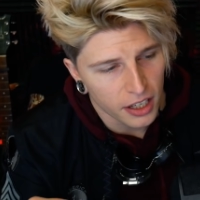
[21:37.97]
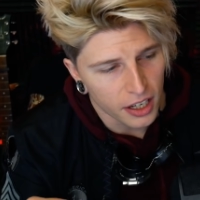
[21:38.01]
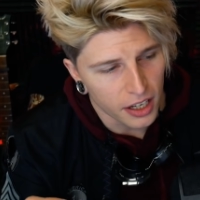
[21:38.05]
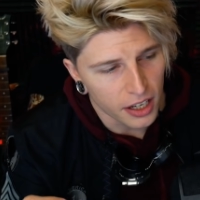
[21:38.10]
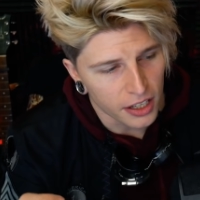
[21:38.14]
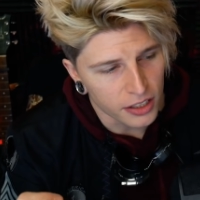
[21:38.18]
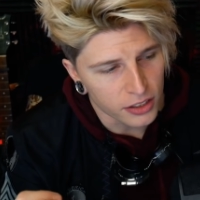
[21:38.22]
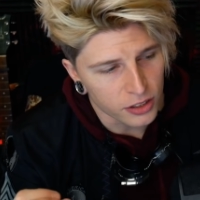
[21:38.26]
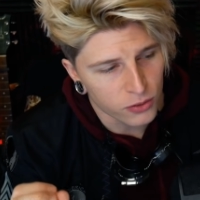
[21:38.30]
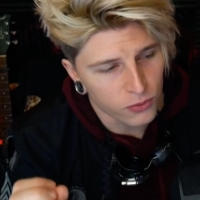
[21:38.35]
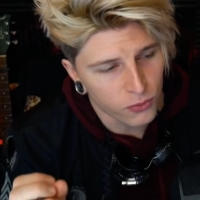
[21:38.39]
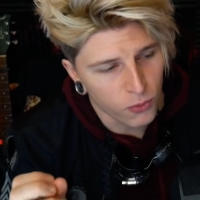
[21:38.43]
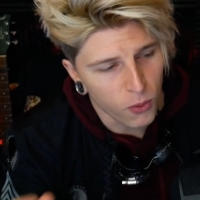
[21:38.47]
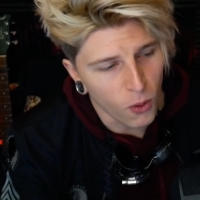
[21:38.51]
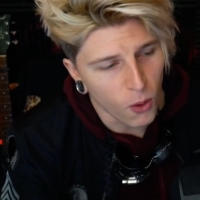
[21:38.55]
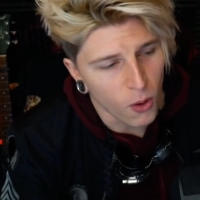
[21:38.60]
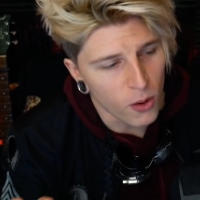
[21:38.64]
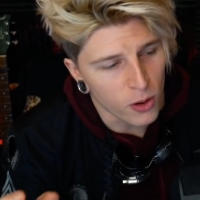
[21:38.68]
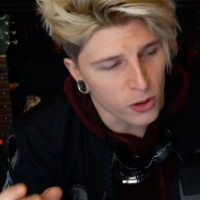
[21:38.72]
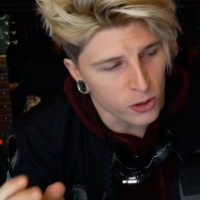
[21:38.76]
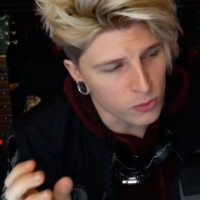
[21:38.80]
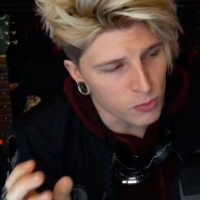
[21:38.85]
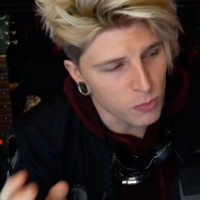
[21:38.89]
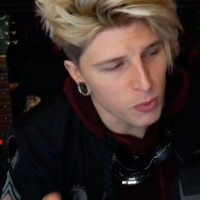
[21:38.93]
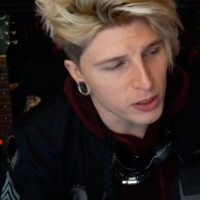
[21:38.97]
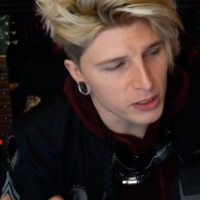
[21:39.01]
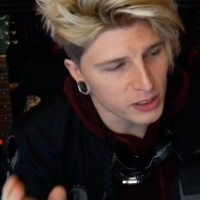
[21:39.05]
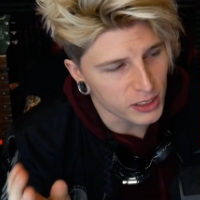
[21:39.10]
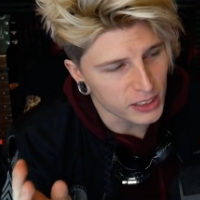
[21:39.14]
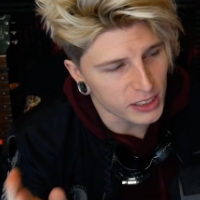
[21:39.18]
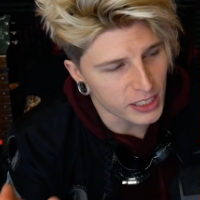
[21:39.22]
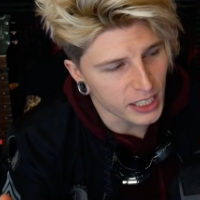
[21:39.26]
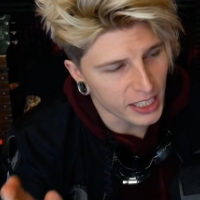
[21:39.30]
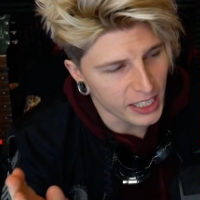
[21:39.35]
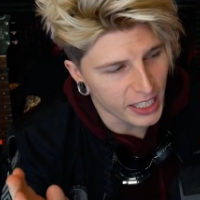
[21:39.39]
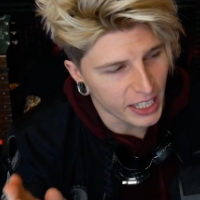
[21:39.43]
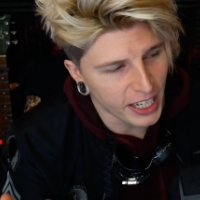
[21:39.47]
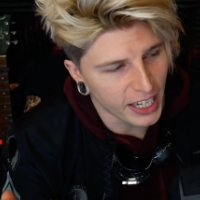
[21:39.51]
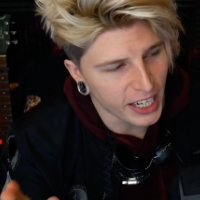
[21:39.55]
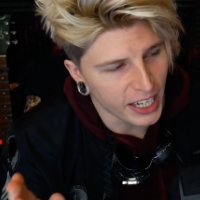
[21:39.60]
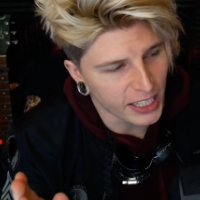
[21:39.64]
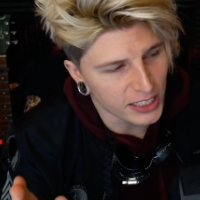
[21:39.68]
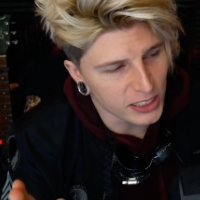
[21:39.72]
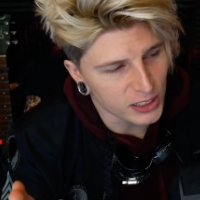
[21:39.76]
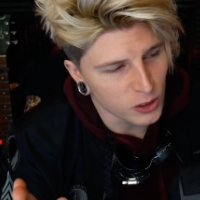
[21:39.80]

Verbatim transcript: as far, as much as I can.